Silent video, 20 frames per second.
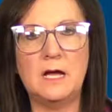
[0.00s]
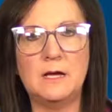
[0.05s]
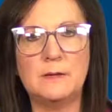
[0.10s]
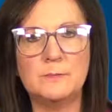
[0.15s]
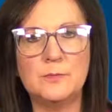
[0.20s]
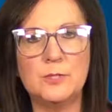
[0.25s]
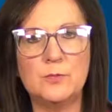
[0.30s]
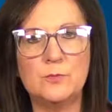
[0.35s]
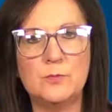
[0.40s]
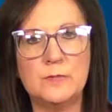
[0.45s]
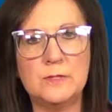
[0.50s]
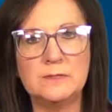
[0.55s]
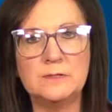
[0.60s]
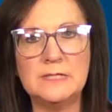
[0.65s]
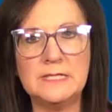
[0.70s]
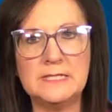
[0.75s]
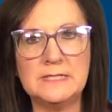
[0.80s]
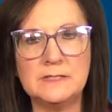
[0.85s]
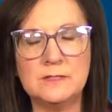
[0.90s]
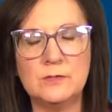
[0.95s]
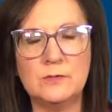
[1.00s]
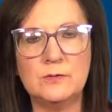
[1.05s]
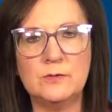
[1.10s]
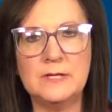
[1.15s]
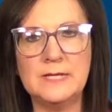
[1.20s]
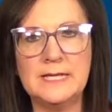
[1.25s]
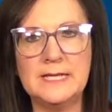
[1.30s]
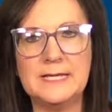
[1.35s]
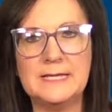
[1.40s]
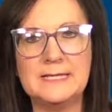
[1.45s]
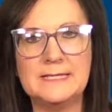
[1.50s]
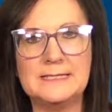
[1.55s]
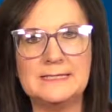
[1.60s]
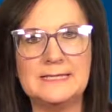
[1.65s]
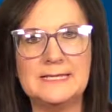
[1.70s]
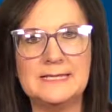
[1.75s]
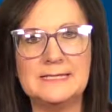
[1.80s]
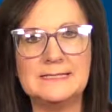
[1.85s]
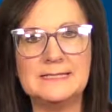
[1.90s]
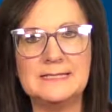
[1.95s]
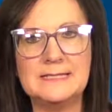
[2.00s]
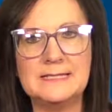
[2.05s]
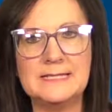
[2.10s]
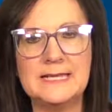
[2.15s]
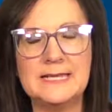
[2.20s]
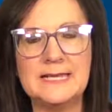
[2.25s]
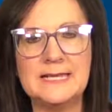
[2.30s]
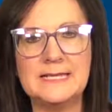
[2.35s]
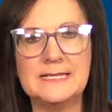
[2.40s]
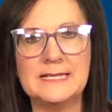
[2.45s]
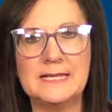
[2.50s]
You will need to go ahead and designate